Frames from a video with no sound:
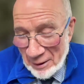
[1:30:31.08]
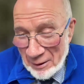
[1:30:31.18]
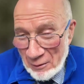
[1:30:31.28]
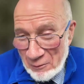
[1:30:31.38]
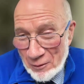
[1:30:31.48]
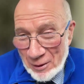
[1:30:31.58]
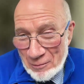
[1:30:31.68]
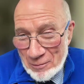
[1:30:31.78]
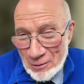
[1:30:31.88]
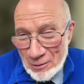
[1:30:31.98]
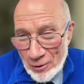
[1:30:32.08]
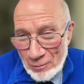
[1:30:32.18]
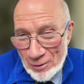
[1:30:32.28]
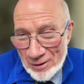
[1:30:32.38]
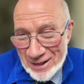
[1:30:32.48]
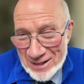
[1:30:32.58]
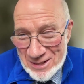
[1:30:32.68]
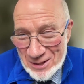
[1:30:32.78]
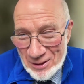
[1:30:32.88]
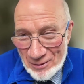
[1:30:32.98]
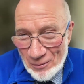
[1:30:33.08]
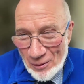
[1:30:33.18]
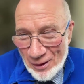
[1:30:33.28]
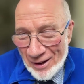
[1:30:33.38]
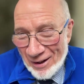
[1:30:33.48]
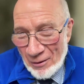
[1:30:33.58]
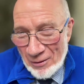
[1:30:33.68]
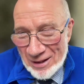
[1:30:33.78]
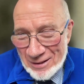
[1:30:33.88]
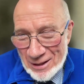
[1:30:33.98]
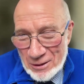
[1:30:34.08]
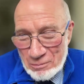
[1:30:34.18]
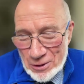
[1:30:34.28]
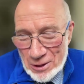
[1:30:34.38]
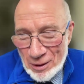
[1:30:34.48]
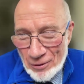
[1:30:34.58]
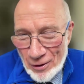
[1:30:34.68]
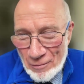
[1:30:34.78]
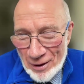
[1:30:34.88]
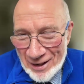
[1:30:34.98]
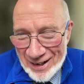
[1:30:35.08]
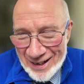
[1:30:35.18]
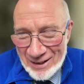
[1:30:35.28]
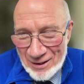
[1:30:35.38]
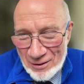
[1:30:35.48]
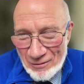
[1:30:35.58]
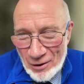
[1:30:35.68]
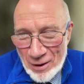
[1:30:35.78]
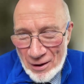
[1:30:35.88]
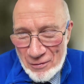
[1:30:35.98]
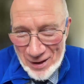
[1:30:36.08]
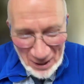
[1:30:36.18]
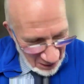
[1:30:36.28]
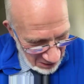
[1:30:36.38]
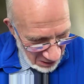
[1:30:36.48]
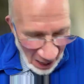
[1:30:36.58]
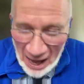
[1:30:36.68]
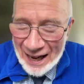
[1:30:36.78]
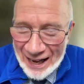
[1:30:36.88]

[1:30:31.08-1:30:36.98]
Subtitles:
have somewhat, but that's possibly one of my failings,